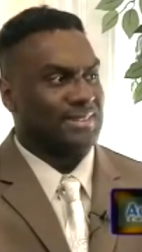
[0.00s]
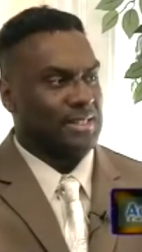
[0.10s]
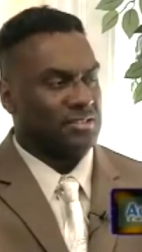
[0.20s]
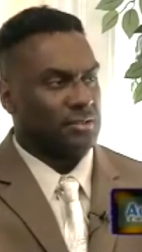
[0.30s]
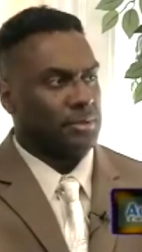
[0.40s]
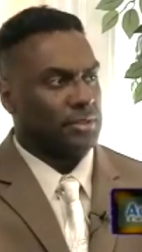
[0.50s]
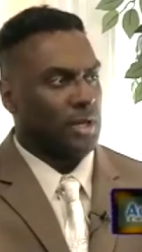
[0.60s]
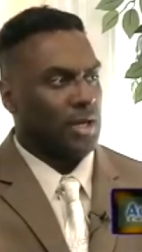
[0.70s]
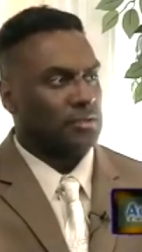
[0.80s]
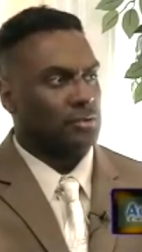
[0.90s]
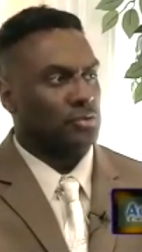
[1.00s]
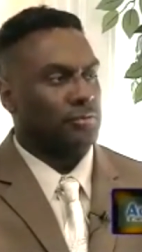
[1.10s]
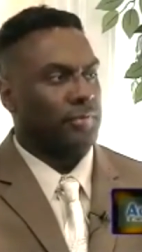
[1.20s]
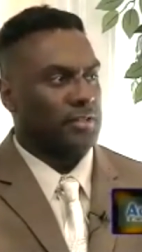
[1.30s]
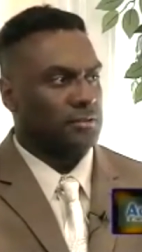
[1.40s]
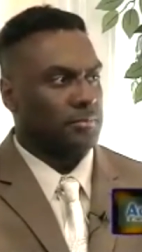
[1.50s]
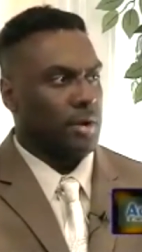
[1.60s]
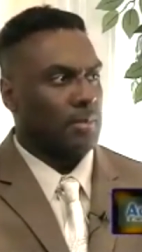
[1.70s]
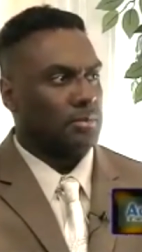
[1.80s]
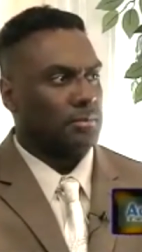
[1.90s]
needs to be done to fix the
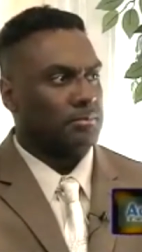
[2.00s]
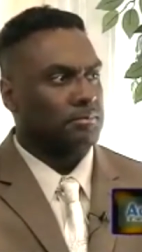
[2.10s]
problem.